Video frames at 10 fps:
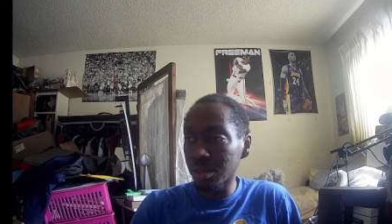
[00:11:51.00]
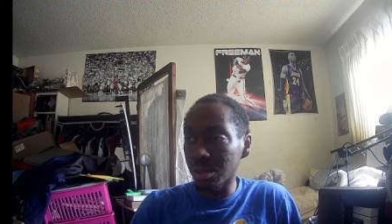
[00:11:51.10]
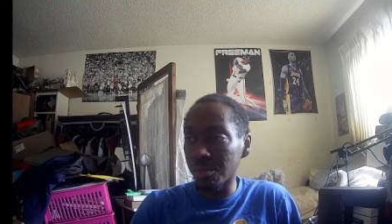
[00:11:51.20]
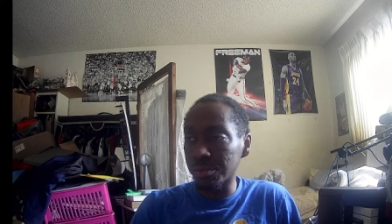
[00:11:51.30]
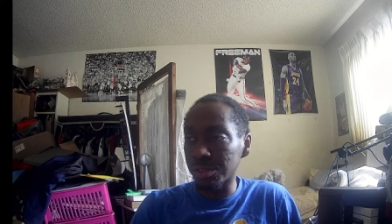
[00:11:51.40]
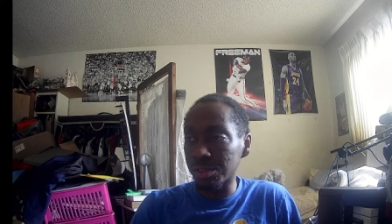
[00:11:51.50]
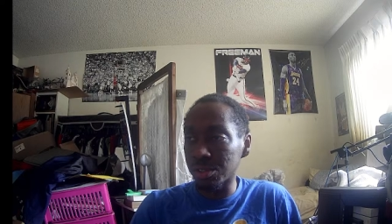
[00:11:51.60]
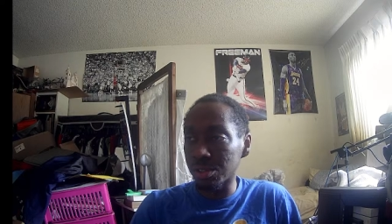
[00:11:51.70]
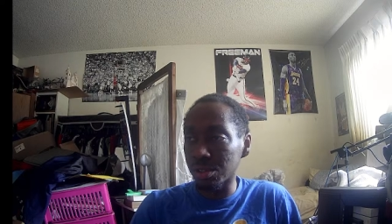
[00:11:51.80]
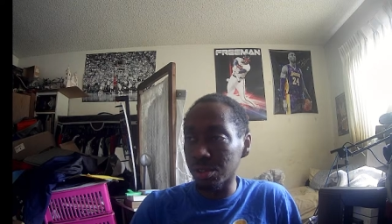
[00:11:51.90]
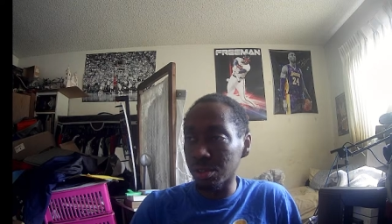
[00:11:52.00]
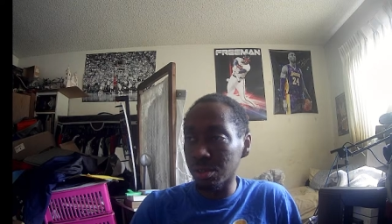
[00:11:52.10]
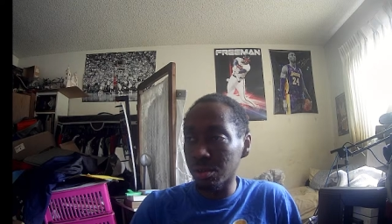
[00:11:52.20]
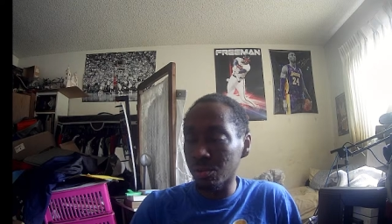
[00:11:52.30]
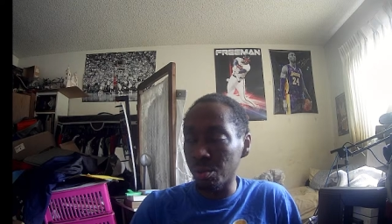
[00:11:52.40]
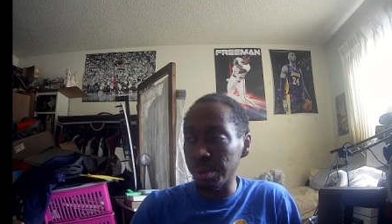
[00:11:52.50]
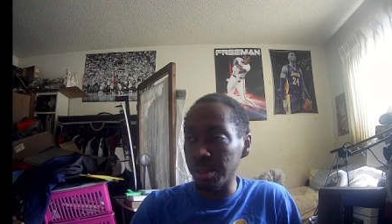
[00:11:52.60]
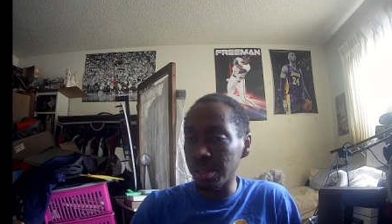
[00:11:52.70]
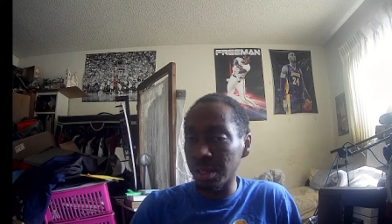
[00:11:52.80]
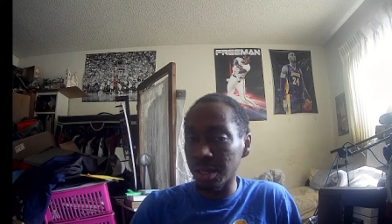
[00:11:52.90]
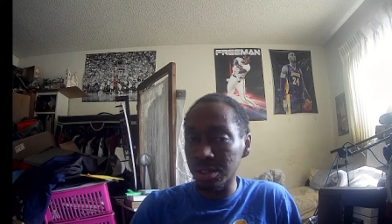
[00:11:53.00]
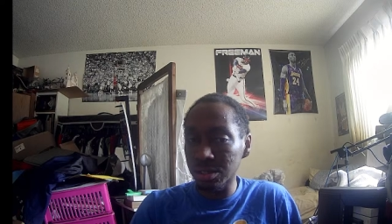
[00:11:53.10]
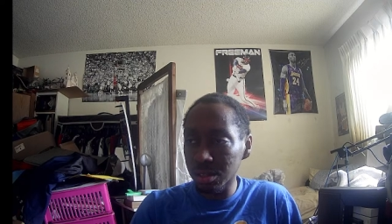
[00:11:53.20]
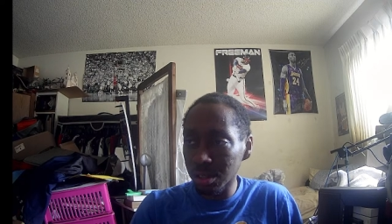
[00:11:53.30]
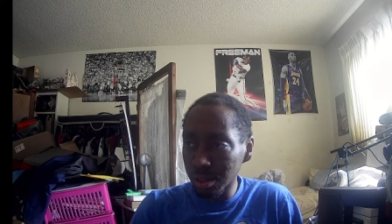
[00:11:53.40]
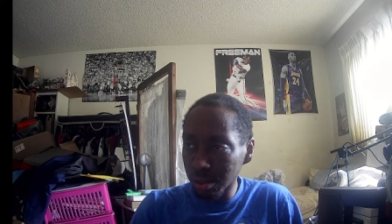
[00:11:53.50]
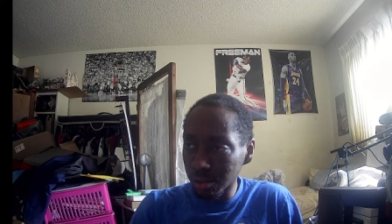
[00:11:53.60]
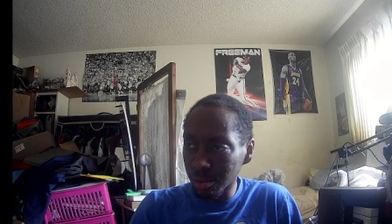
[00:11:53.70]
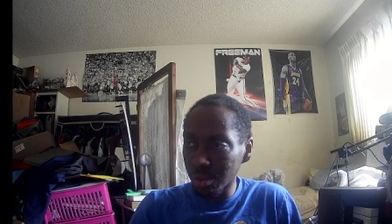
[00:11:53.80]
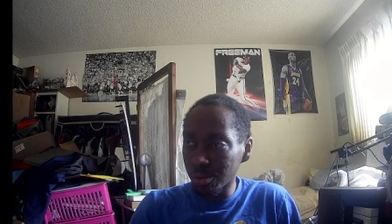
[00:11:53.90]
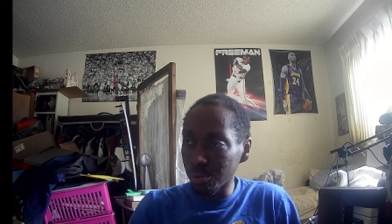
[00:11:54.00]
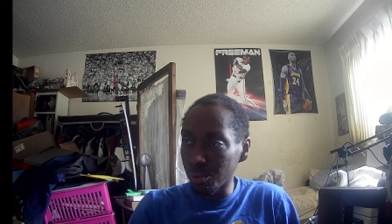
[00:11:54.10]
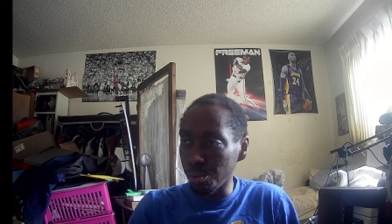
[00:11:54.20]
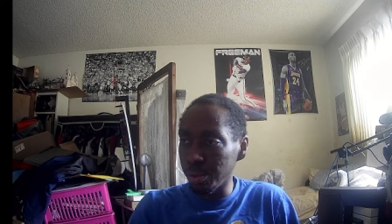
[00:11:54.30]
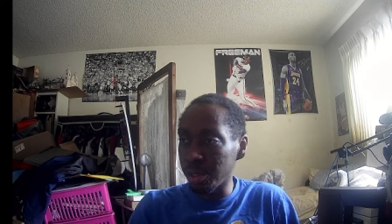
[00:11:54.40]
Kovacic to Ruben Diaz. Ruben